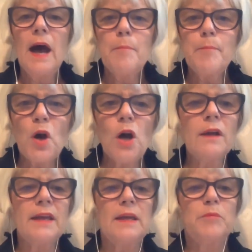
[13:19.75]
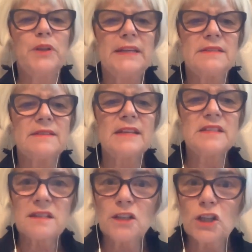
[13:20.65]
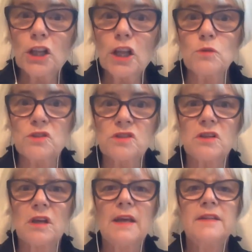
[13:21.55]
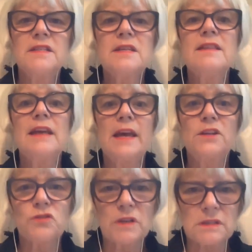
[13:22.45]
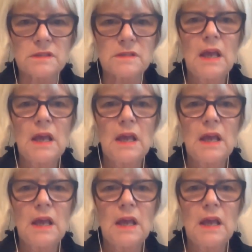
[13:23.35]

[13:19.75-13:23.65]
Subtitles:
a parking place that's close to the entrance.